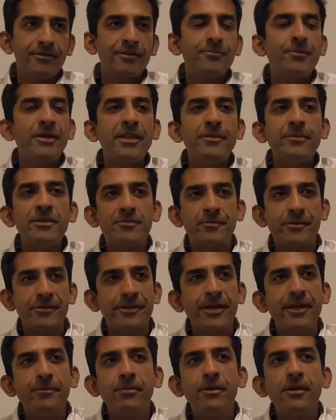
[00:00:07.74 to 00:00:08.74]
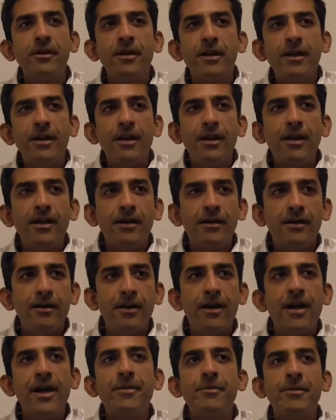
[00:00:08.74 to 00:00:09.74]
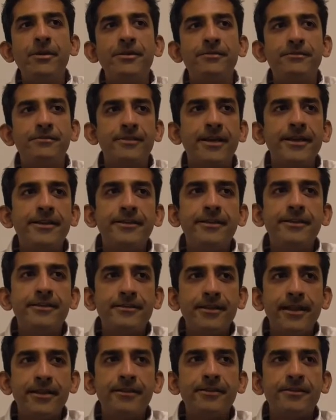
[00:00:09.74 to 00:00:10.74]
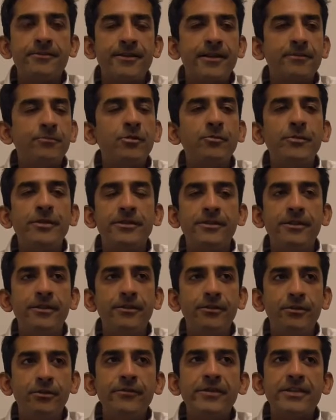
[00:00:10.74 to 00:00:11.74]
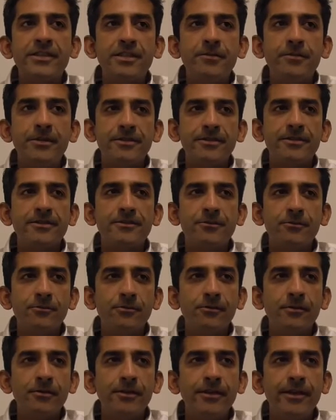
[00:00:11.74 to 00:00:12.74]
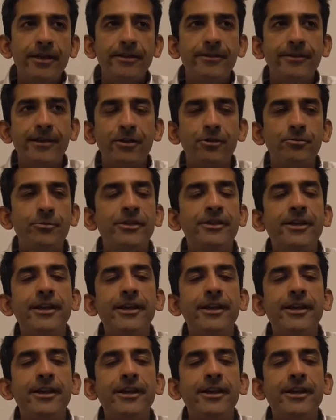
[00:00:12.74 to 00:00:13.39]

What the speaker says: So my name is Pratap. I am a scientist at the Strathmore University Business School in Nairobi,